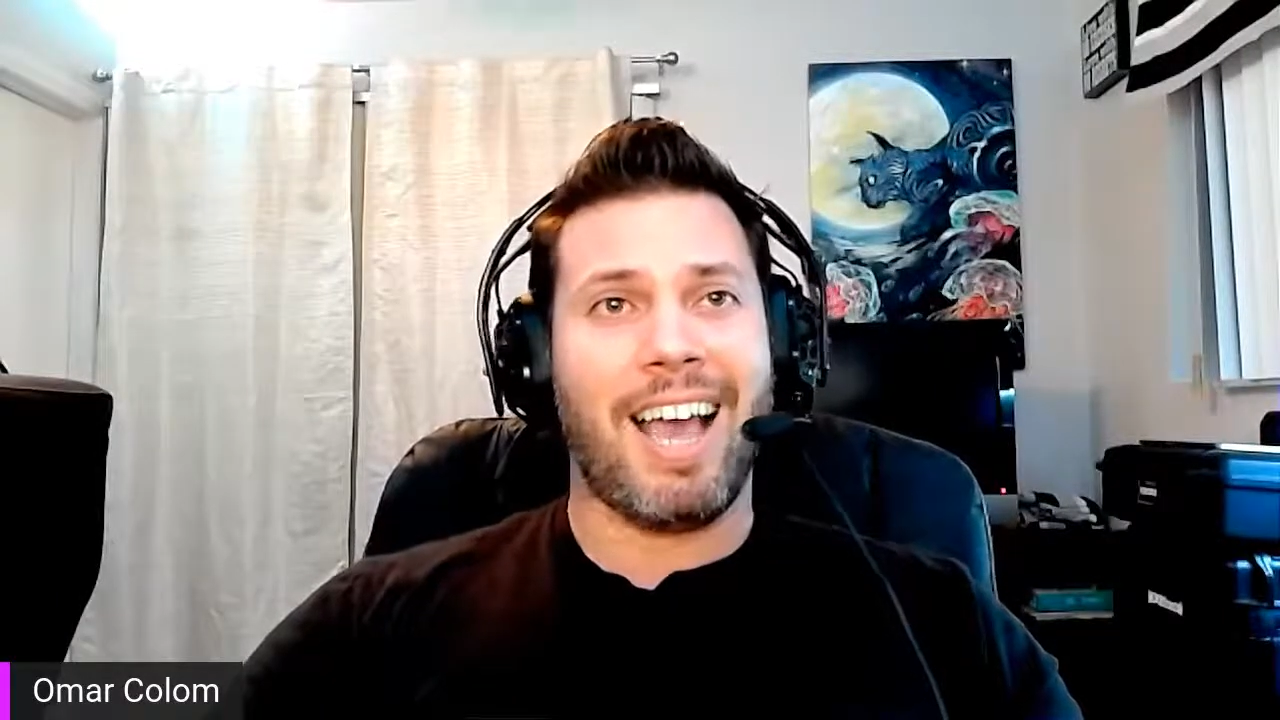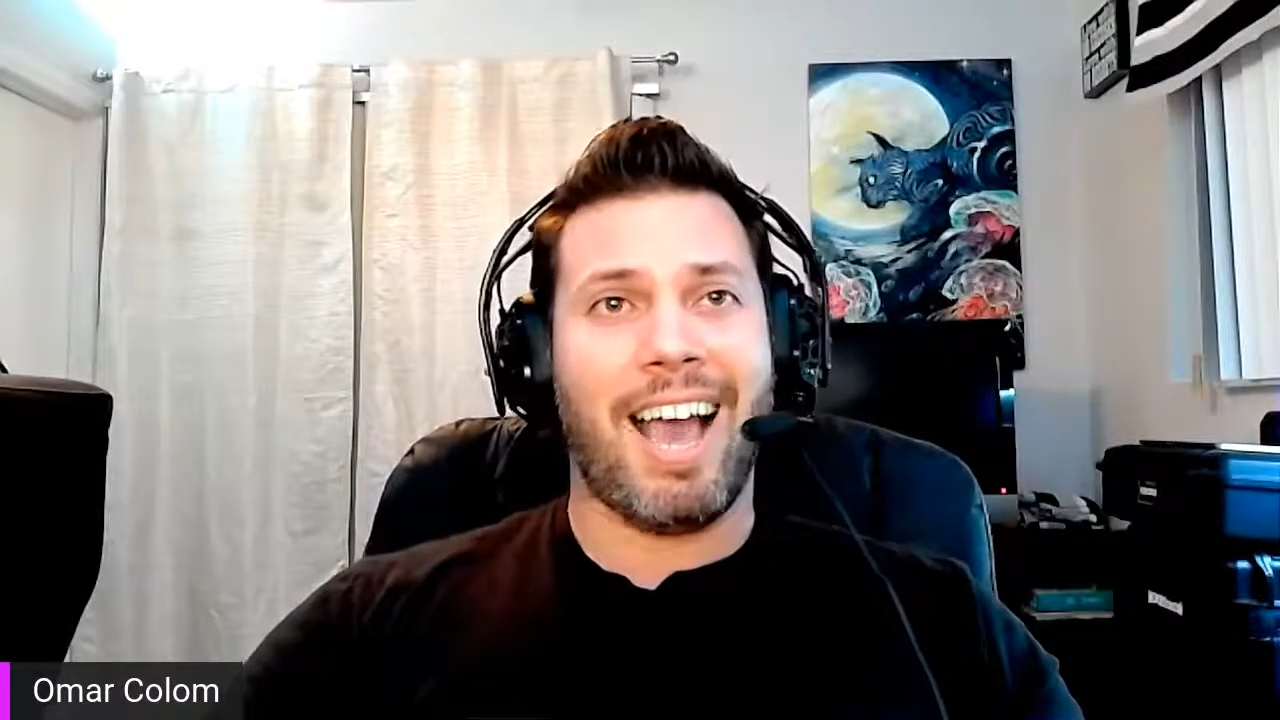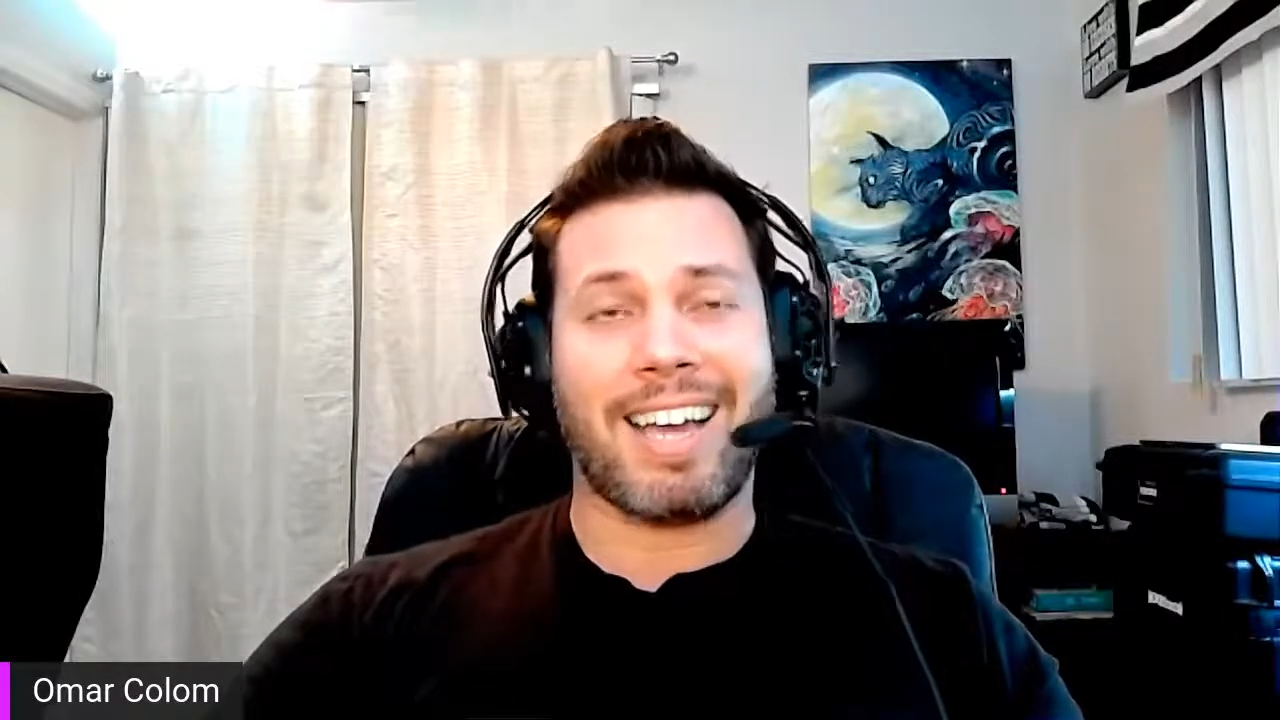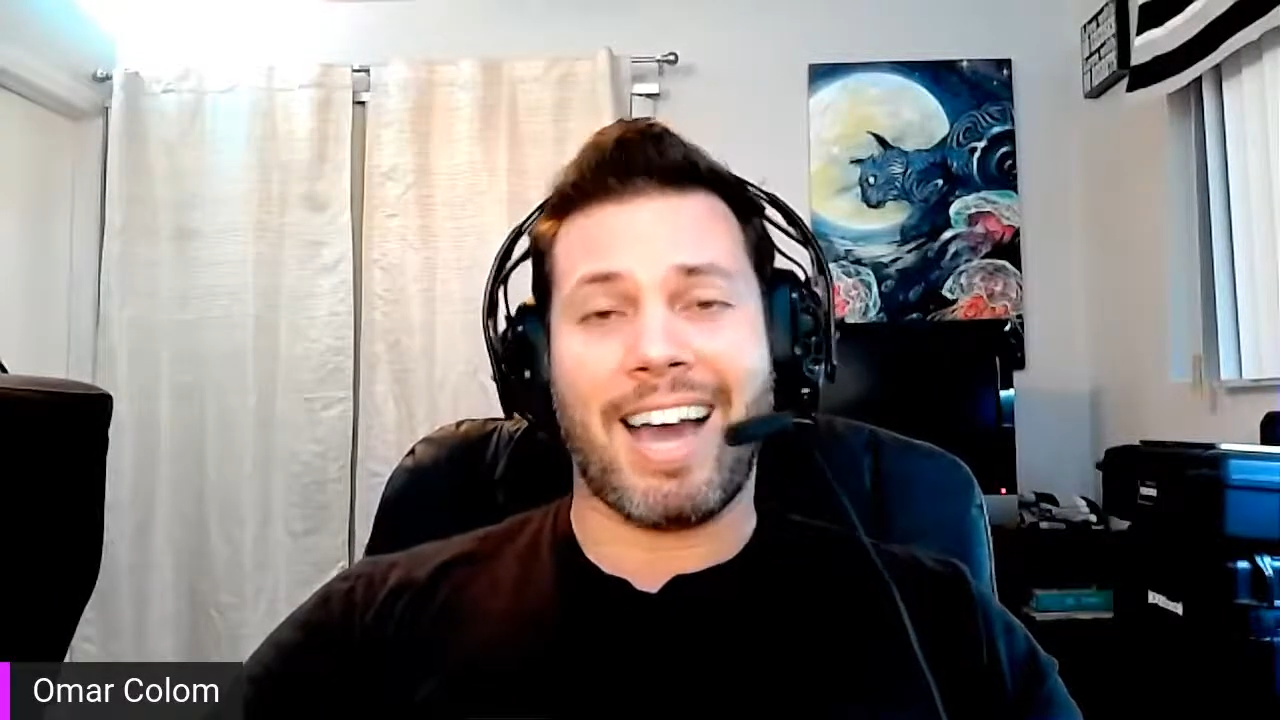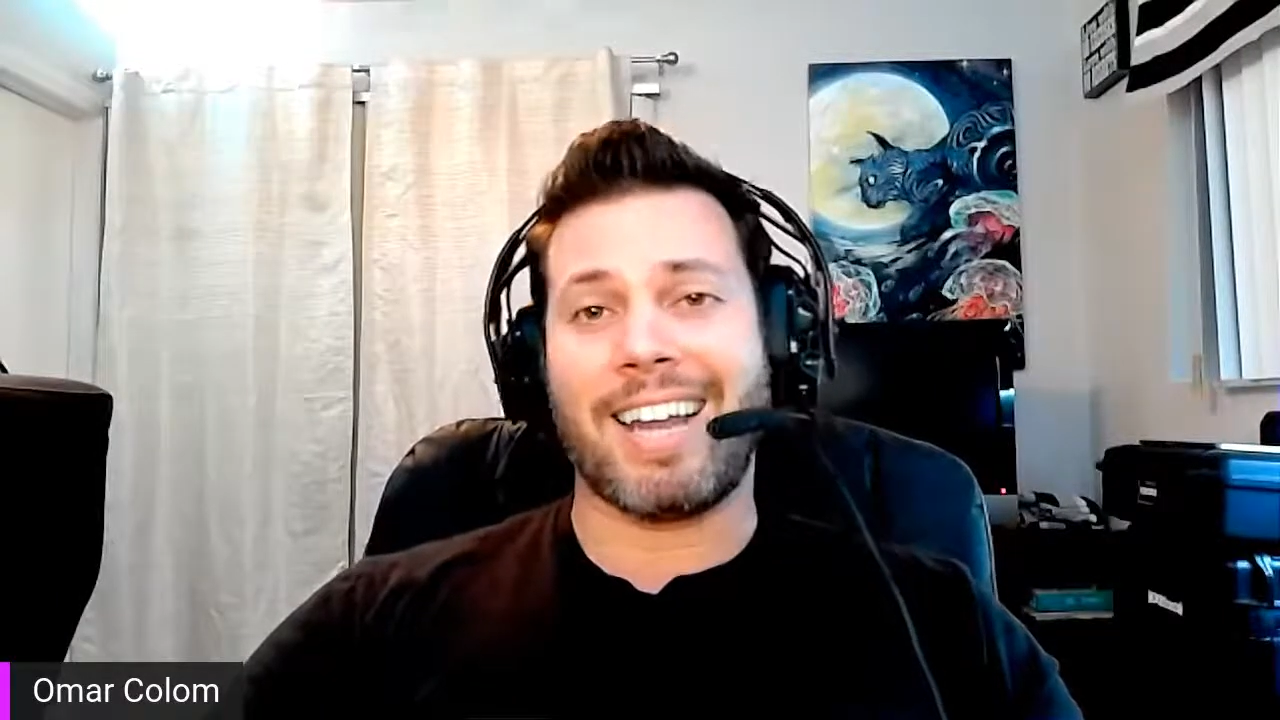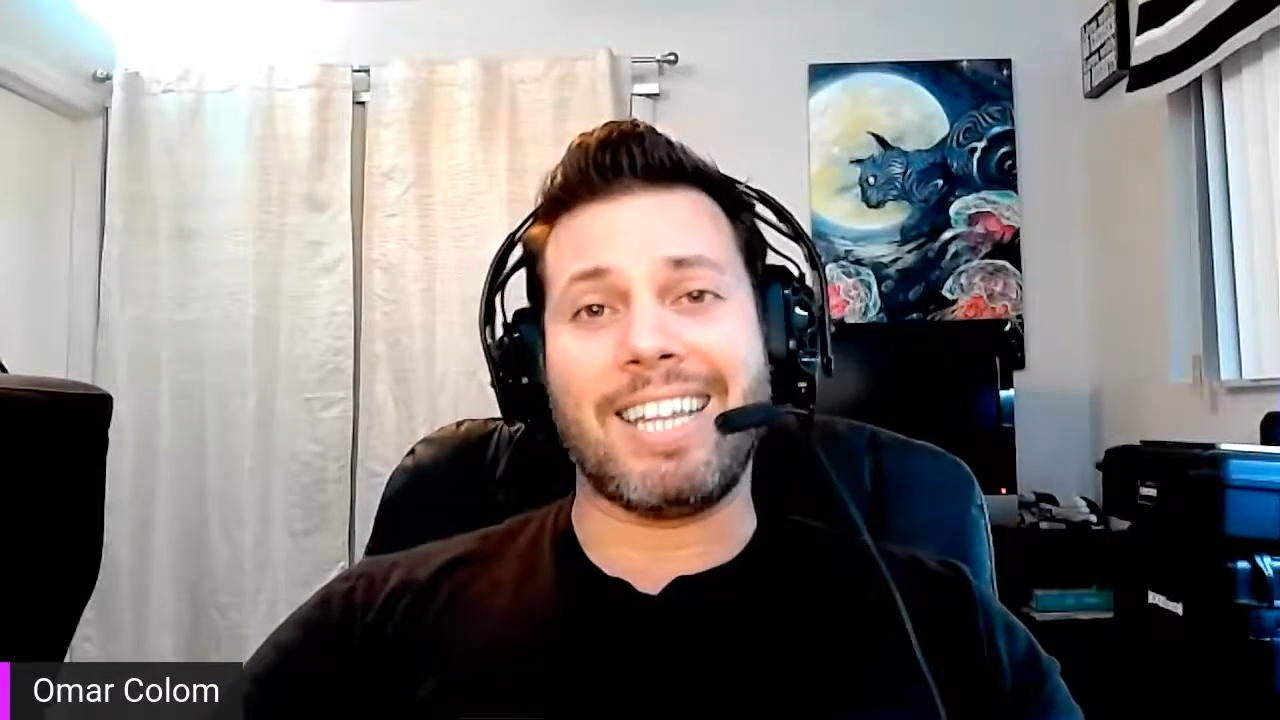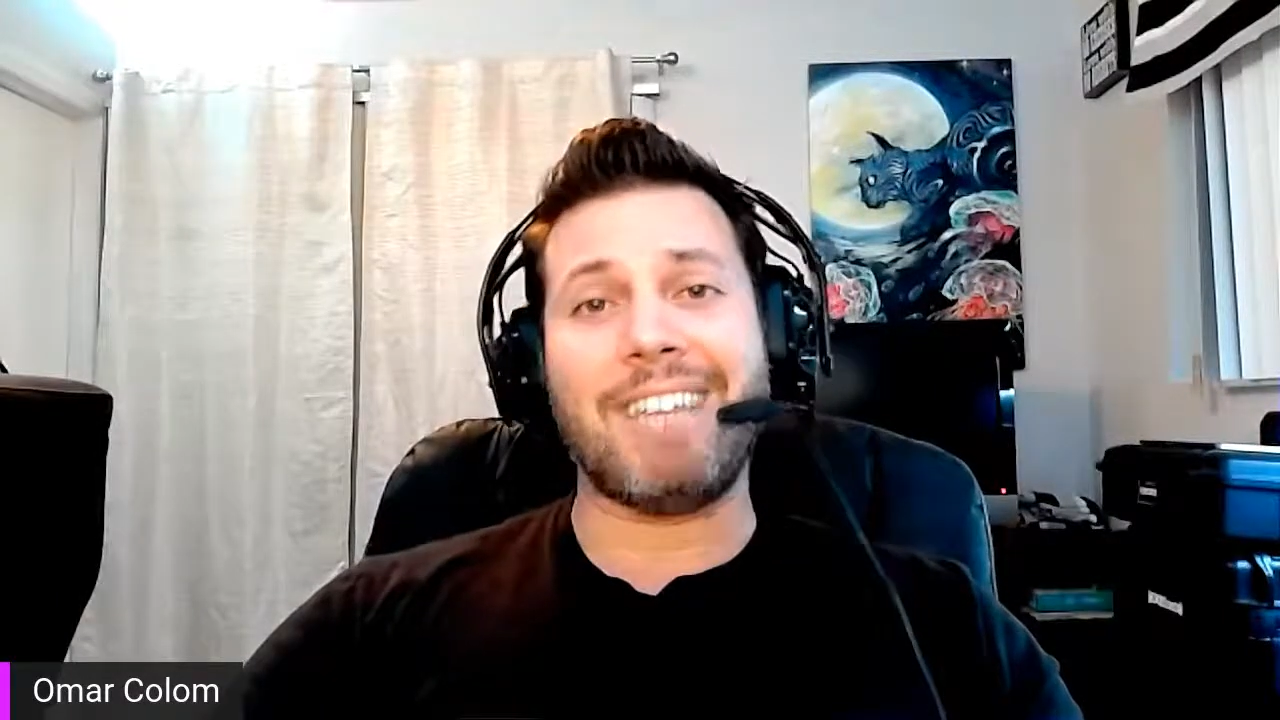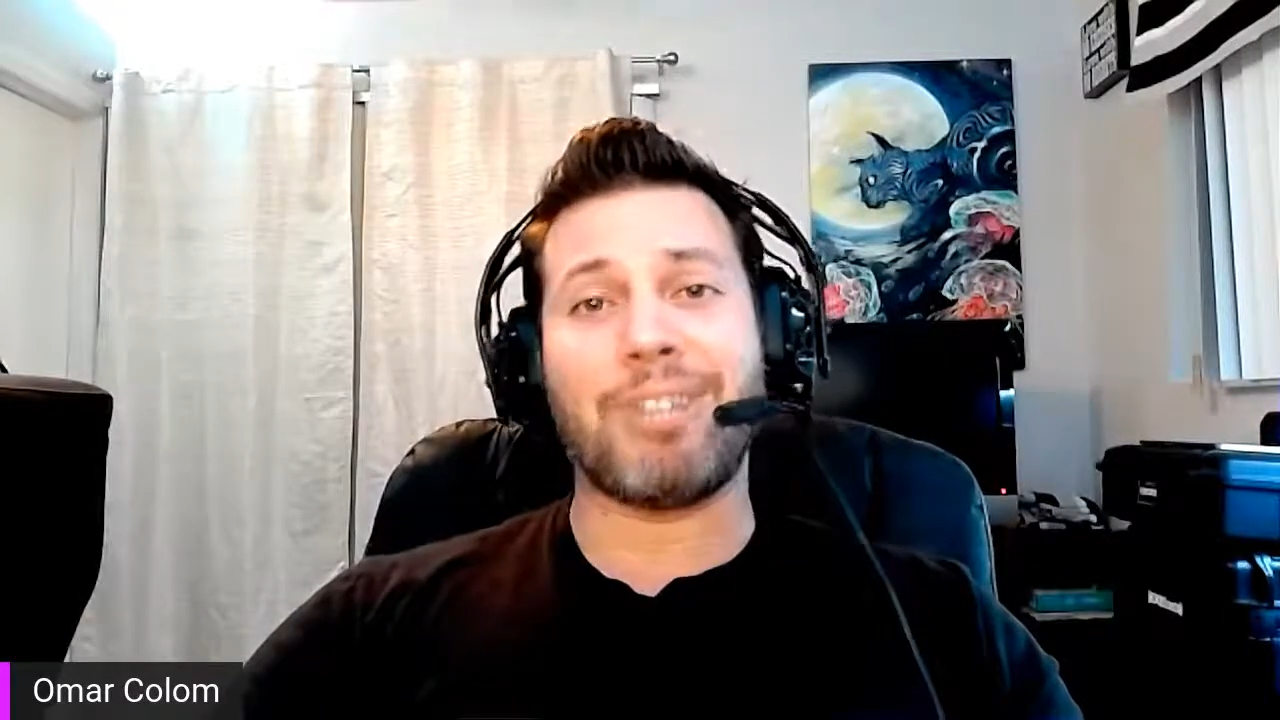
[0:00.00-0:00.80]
and kind of leaves